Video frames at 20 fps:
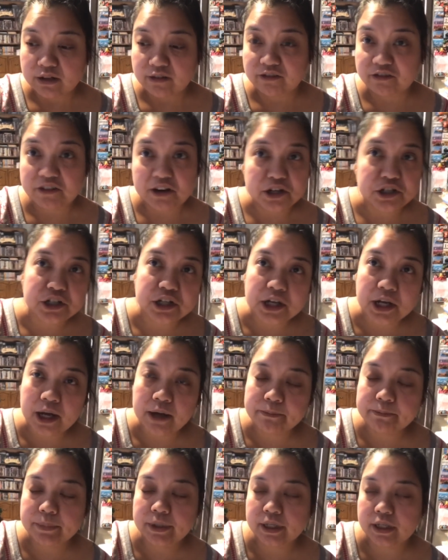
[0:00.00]
freshen
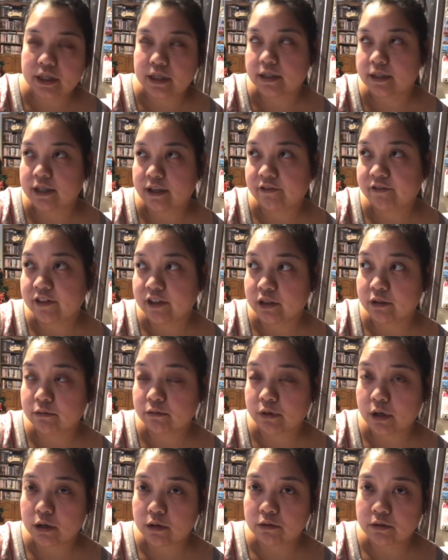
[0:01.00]
up because I feel
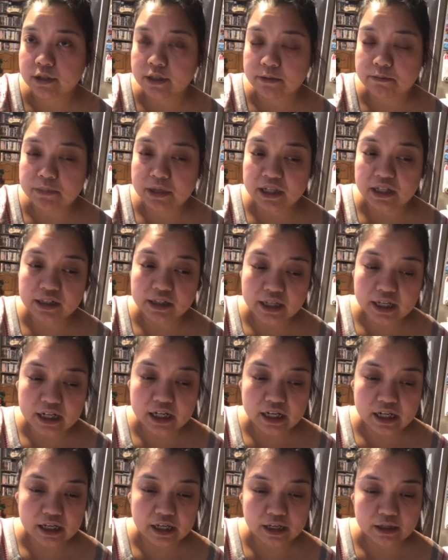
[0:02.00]
gross I've been
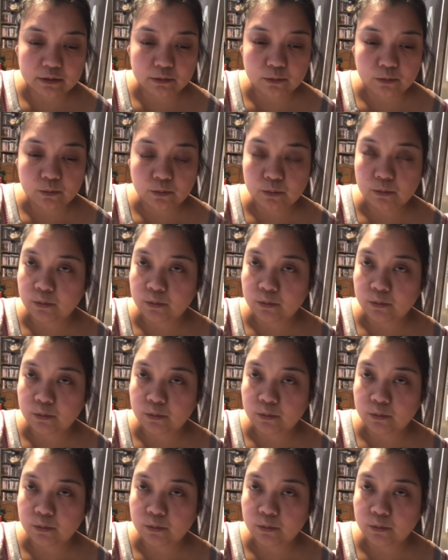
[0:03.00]
cleaning and